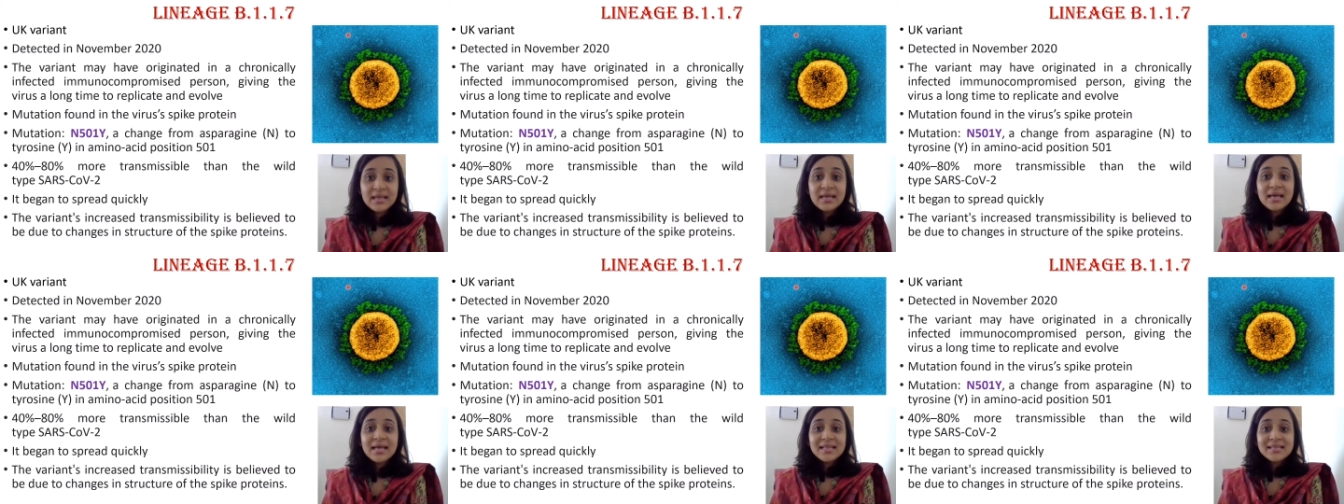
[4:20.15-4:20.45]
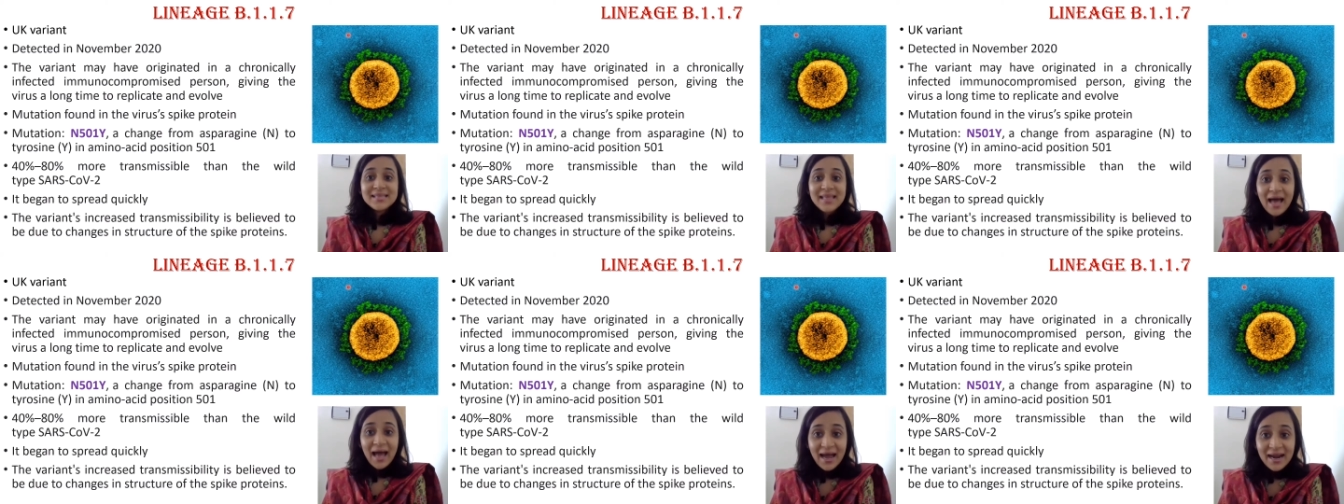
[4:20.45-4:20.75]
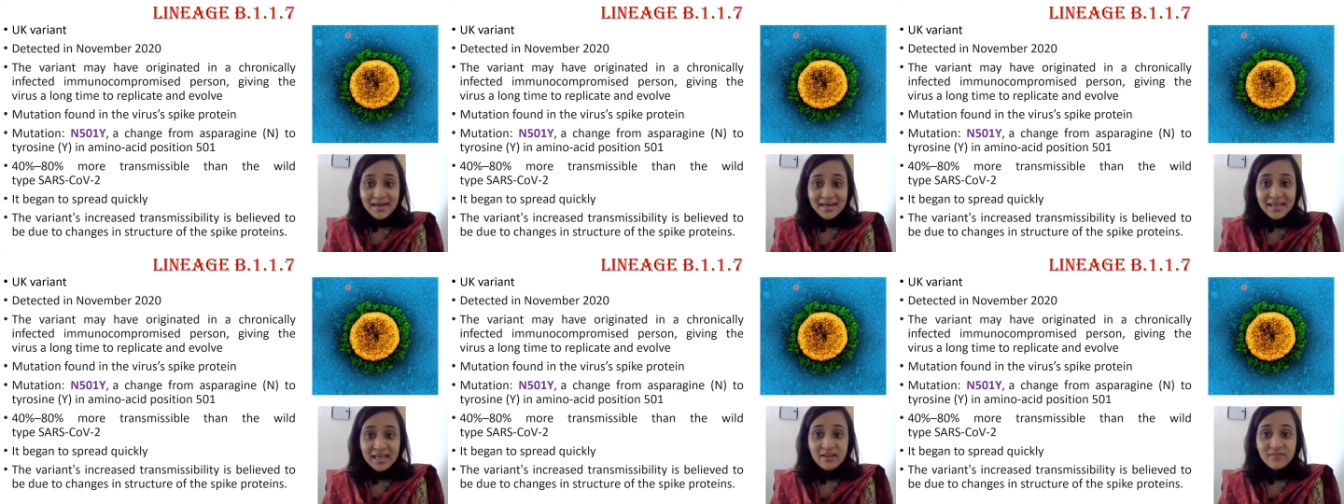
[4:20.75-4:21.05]
That
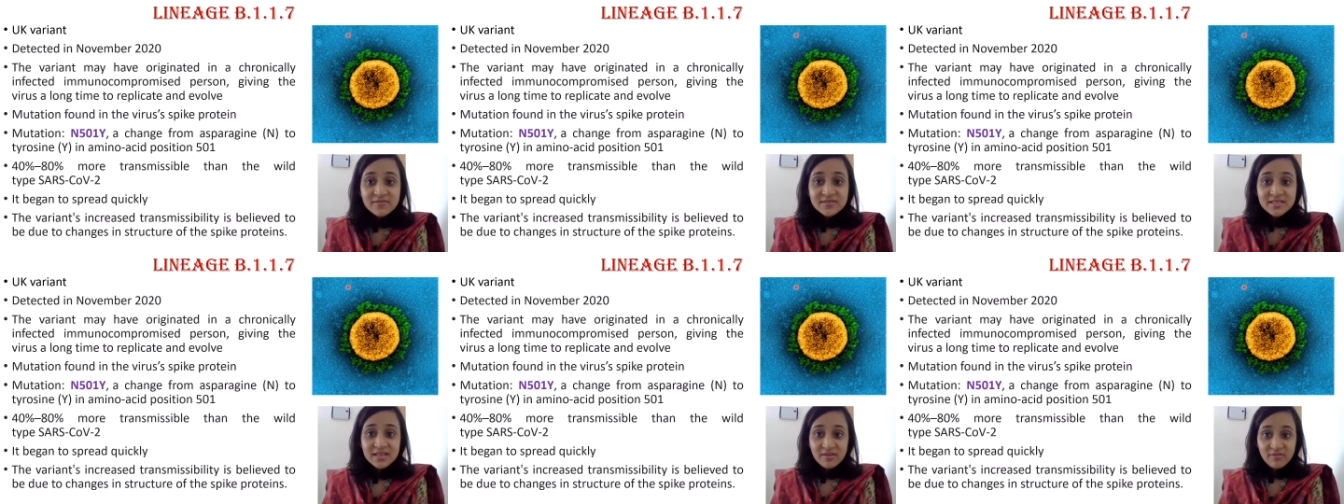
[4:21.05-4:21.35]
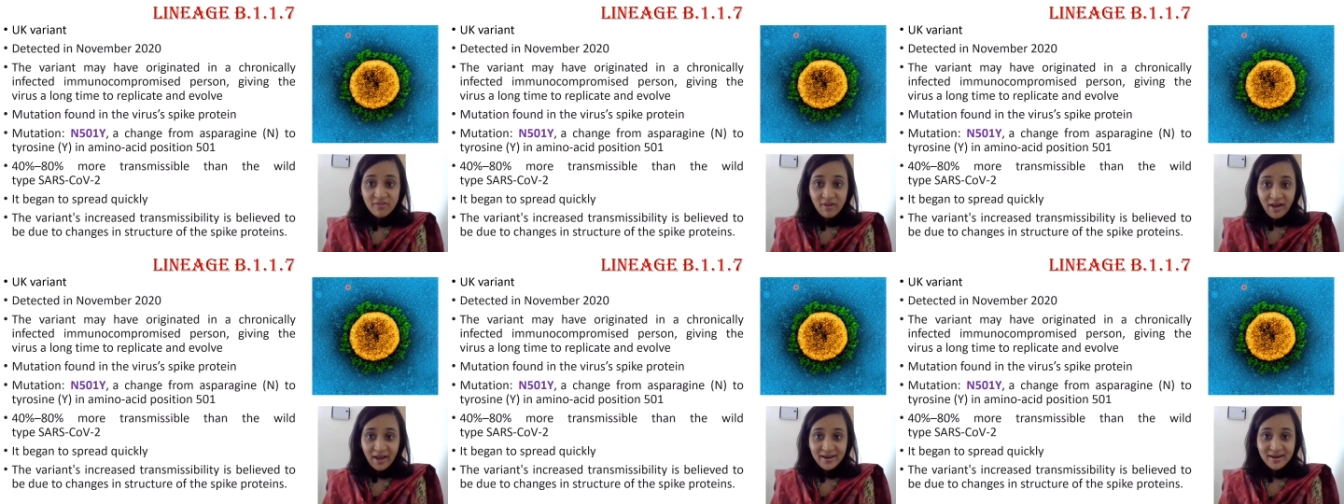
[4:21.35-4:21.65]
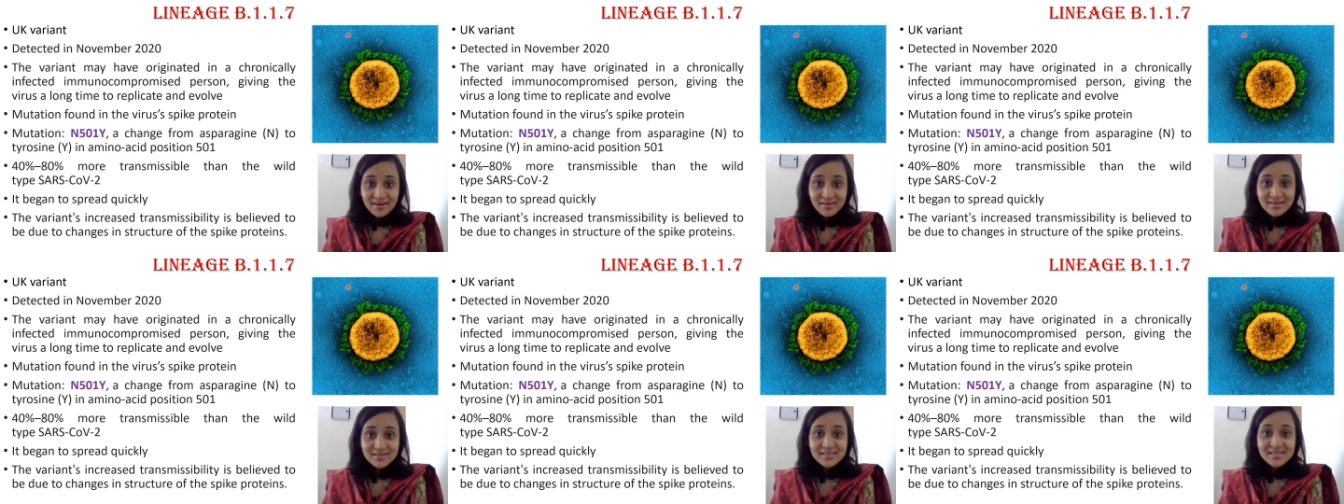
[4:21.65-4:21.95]
gives the
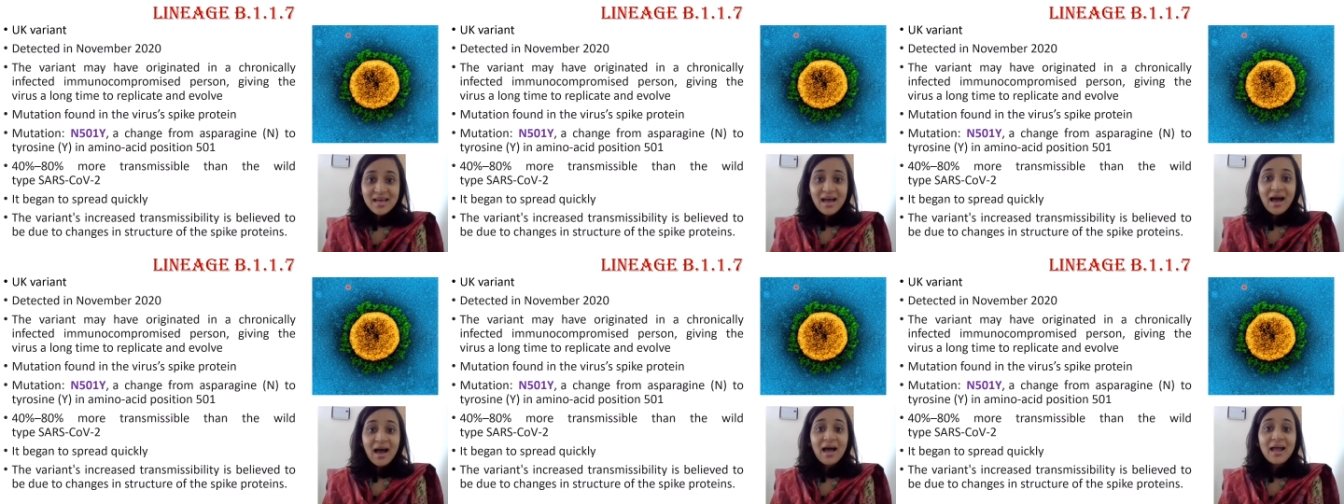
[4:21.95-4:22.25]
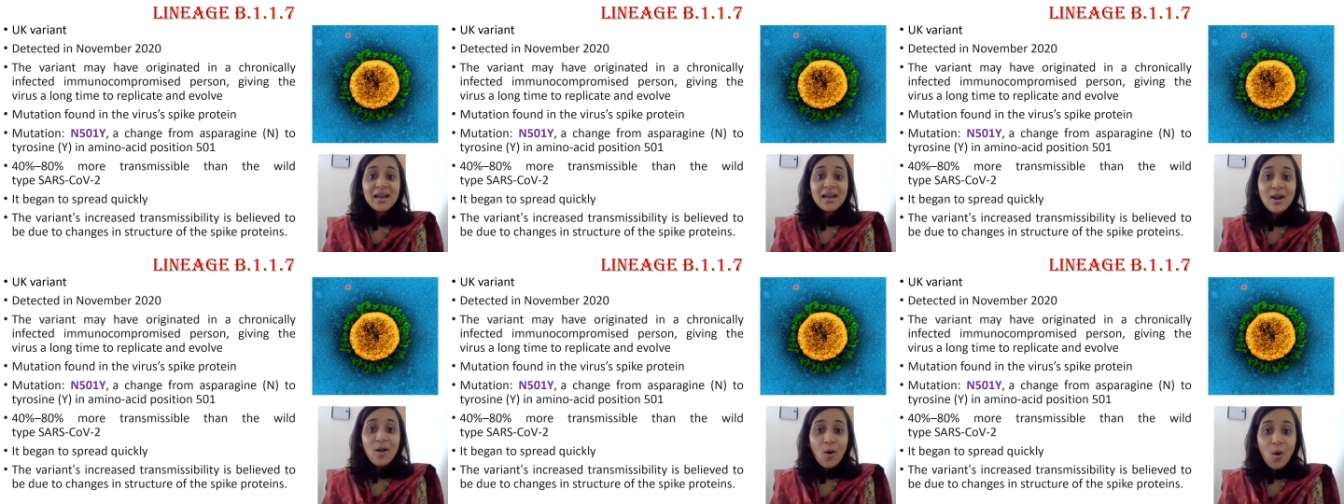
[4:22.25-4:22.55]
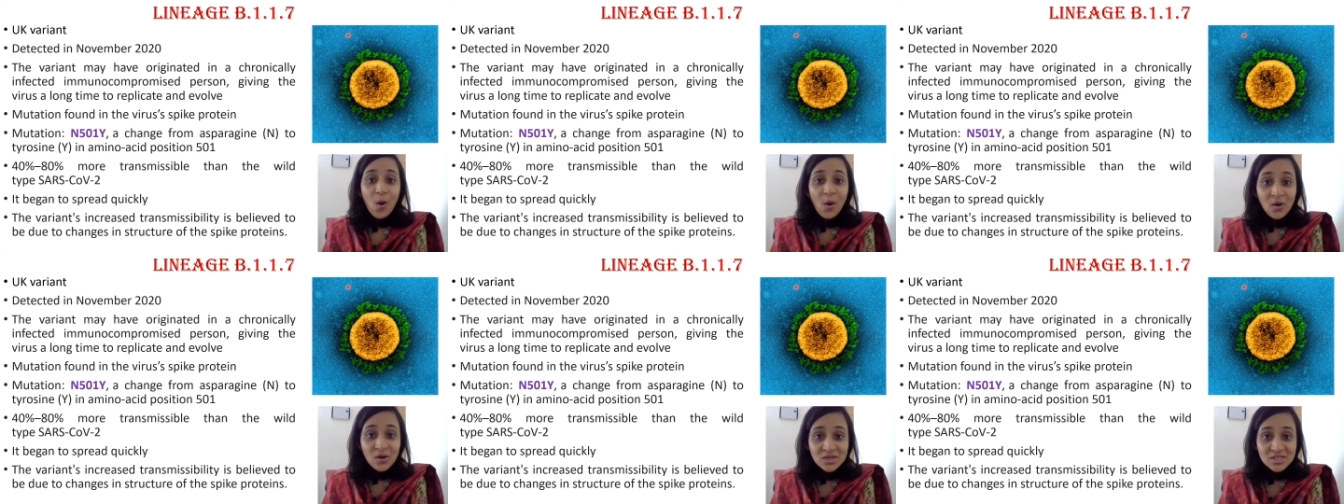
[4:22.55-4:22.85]
virus a
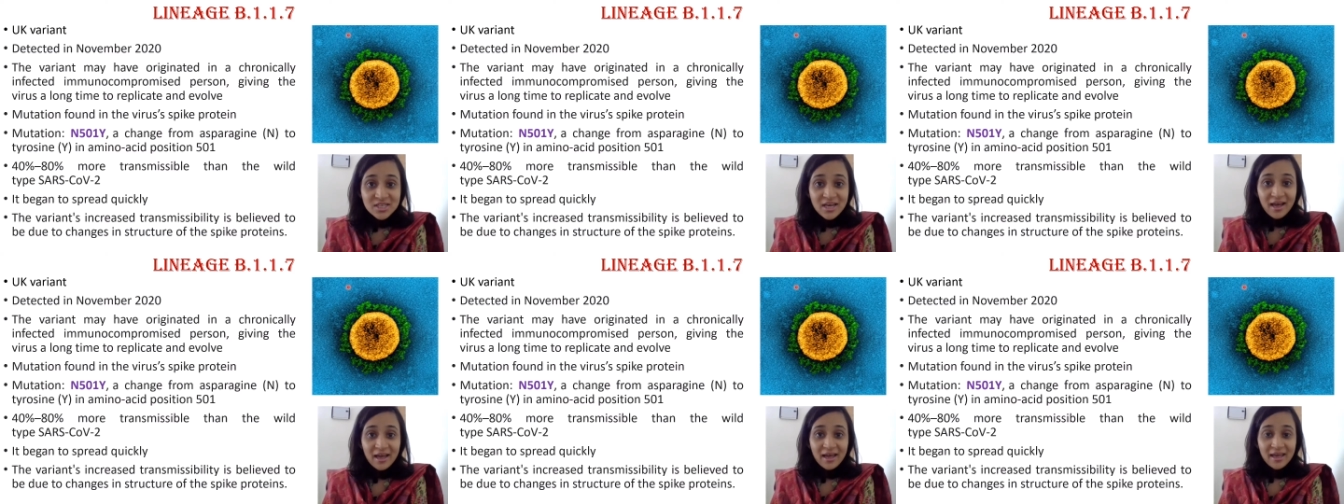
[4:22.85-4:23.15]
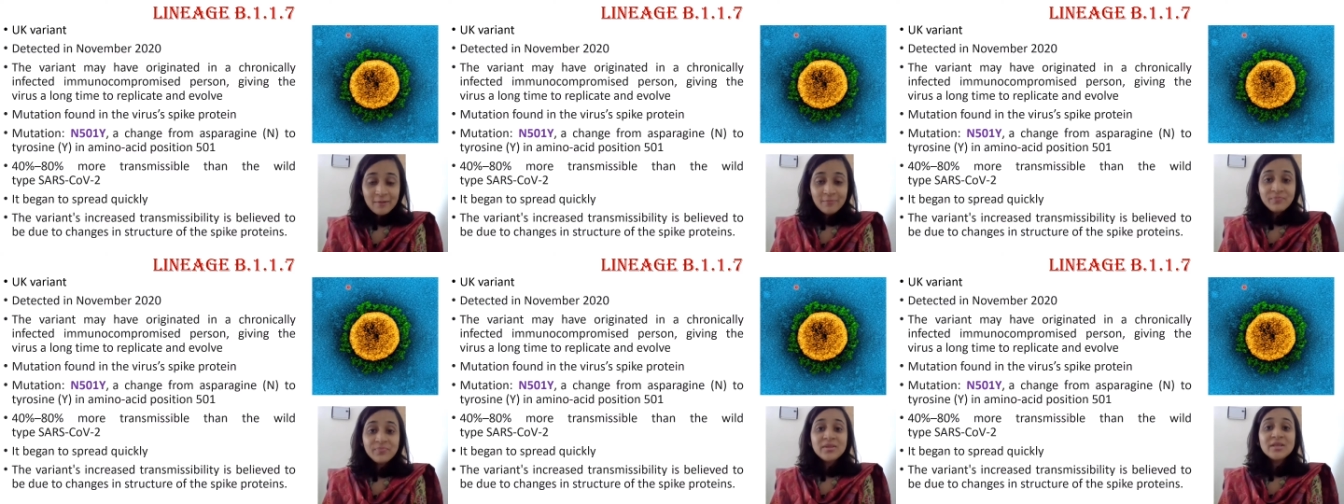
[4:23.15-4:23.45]
long time